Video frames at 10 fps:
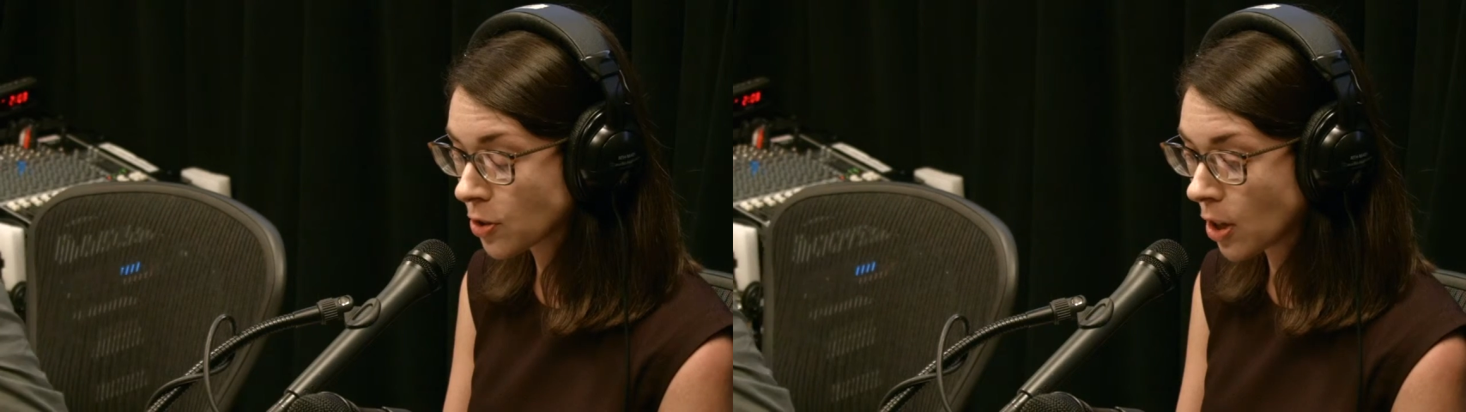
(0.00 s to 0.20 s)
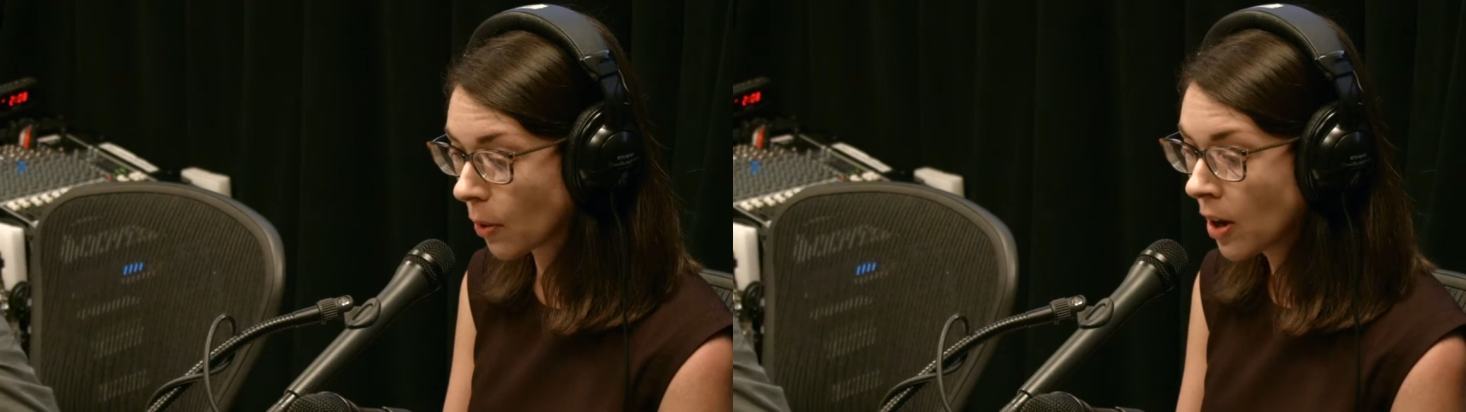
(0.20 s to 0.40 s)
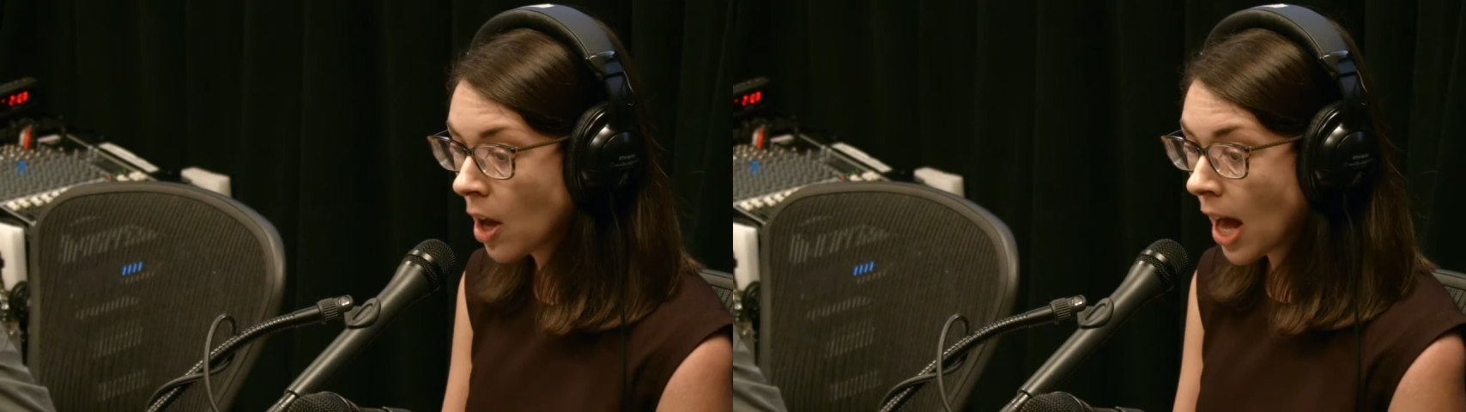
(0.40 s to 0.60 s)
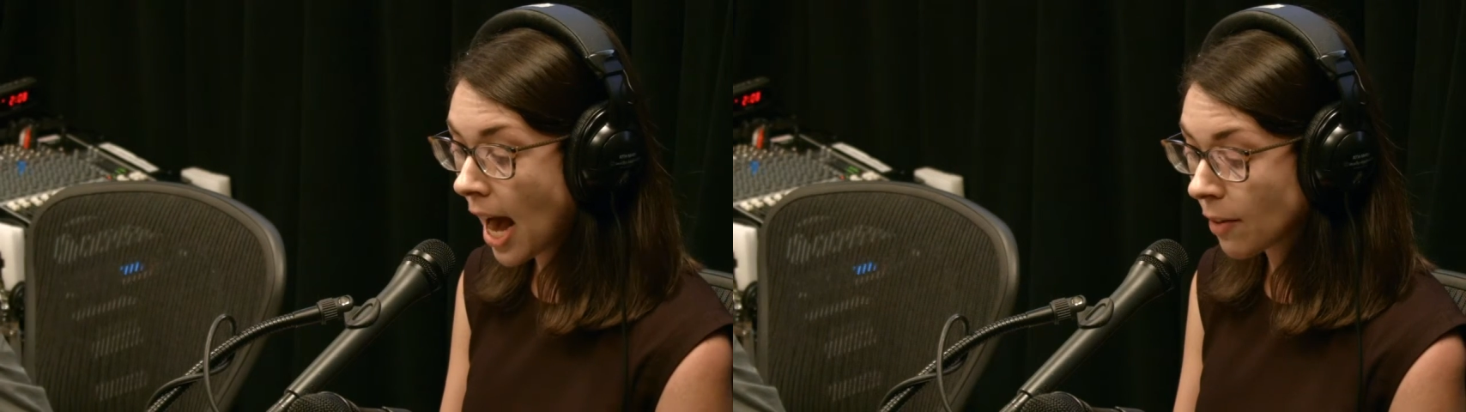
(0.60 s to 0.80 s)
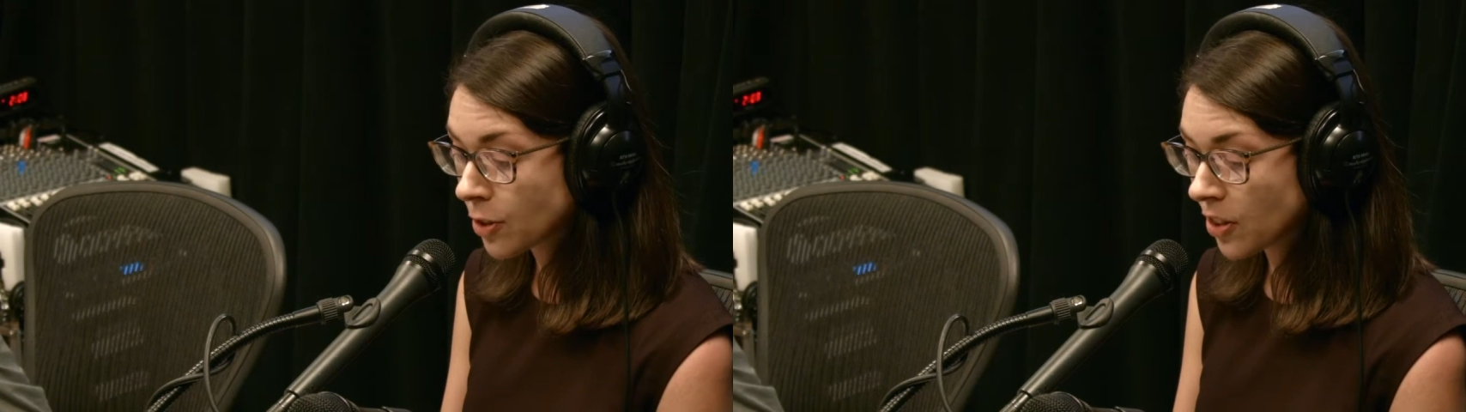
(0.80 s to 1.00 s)
So
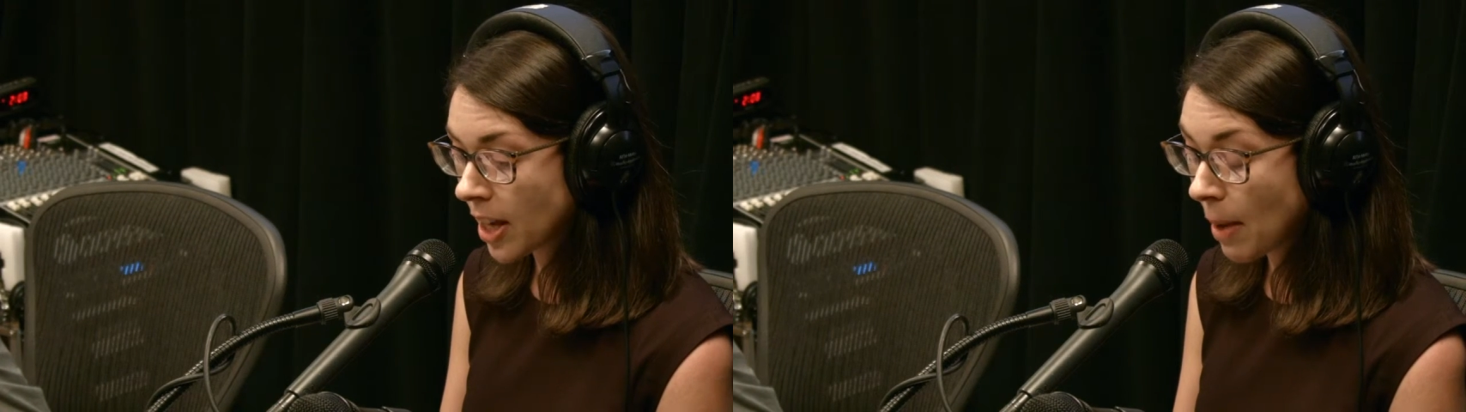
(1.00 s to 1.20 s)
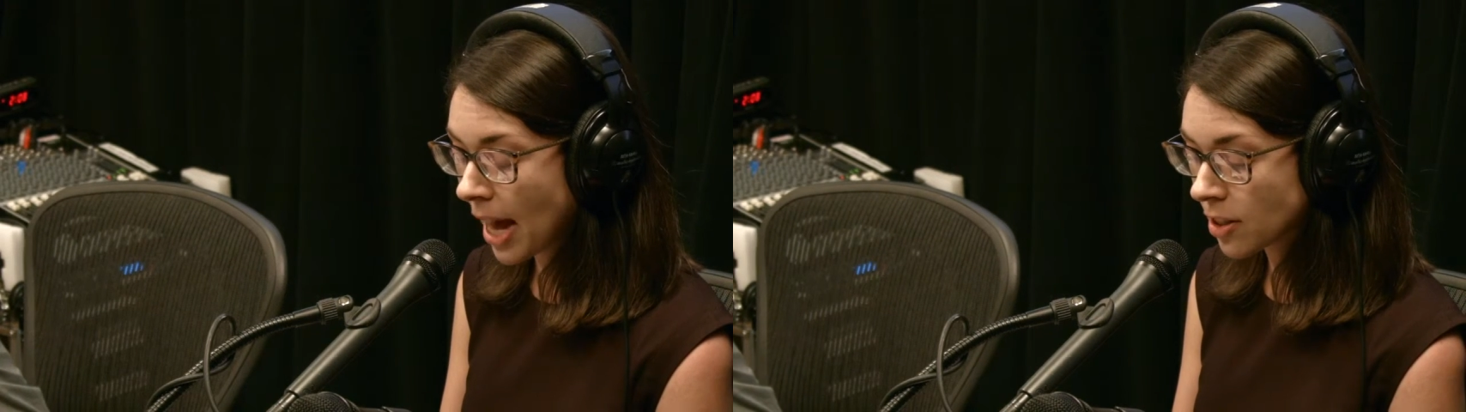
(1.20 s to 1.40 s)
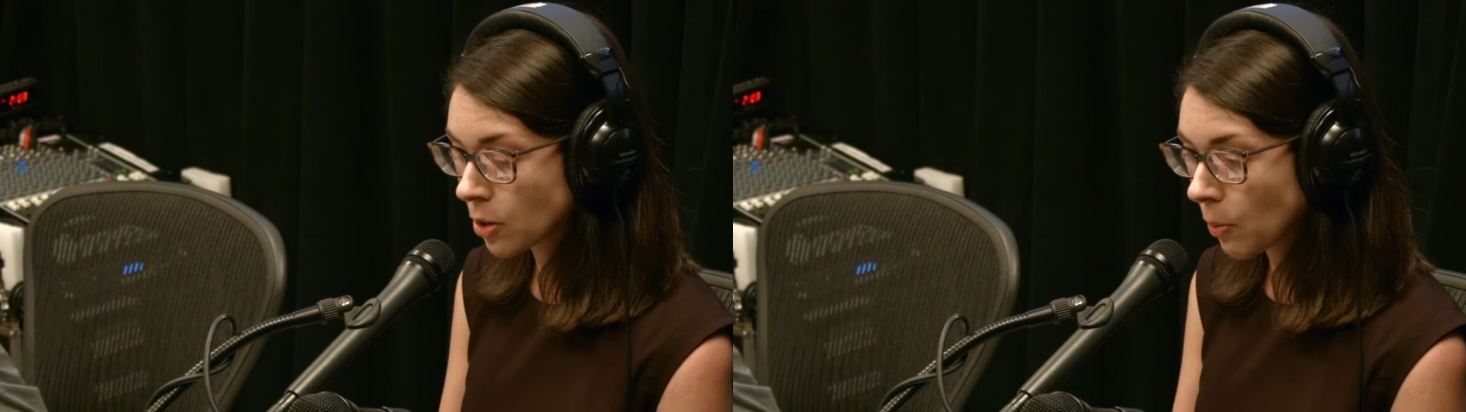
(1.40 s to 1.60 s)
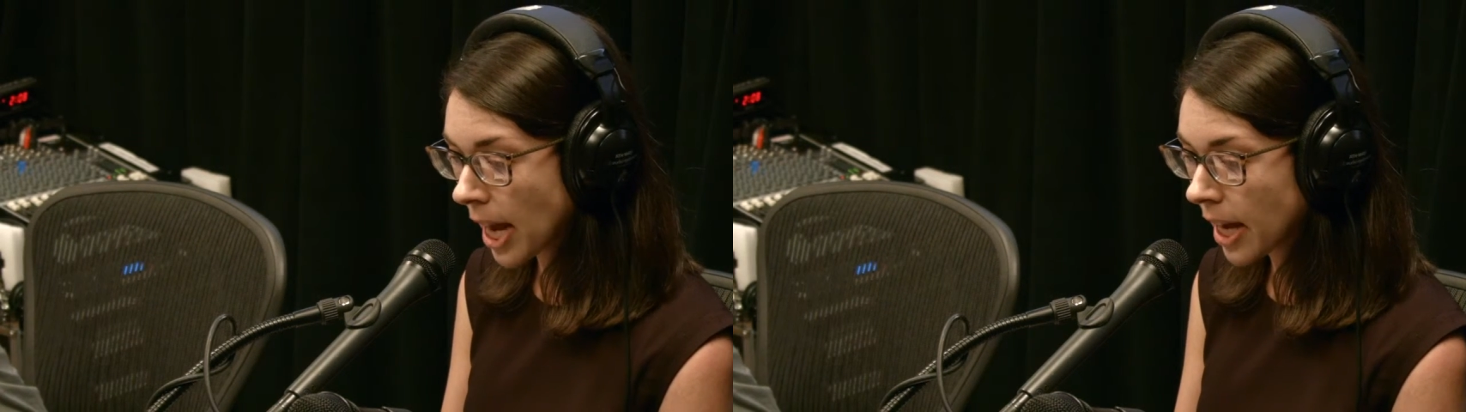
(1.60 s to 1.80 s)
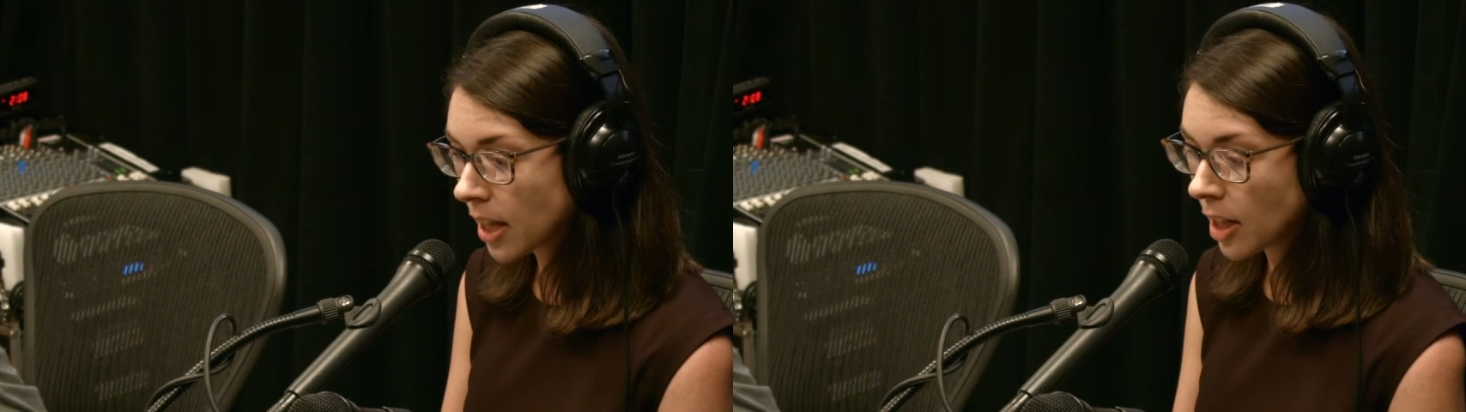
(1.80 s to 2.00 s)
after they passed away,